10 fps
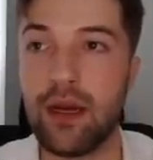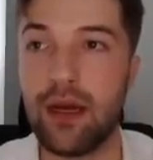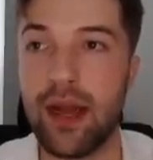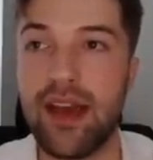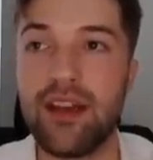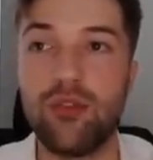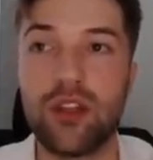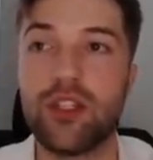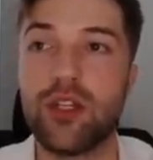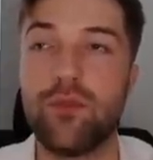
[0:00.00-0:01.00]
Edge
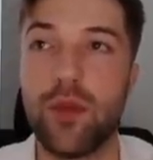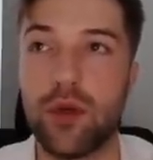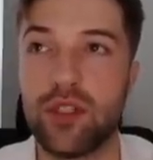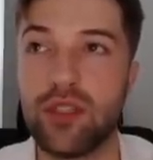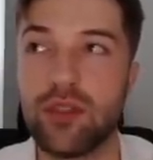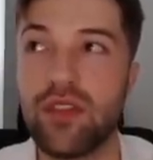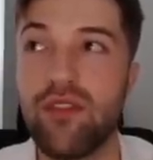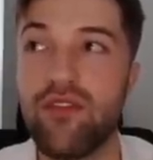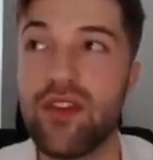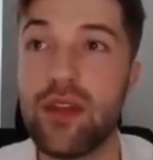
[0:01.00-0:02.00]
rusher, there are still
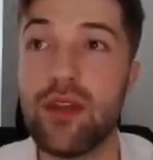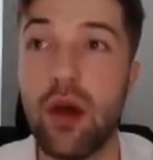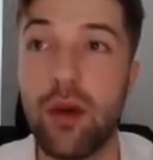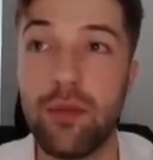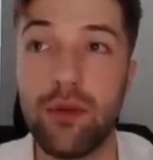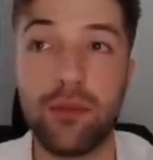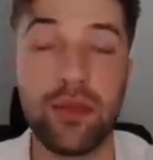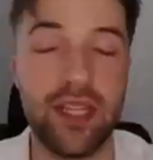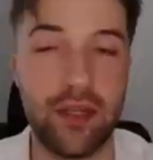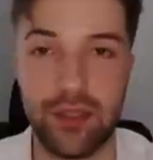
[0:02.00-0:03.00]
some phenomenal
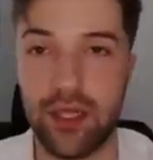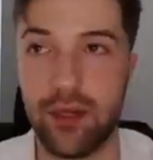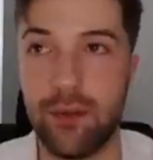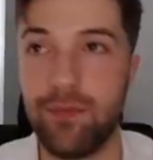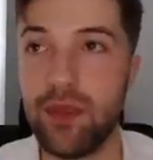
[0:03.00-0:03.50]
players here.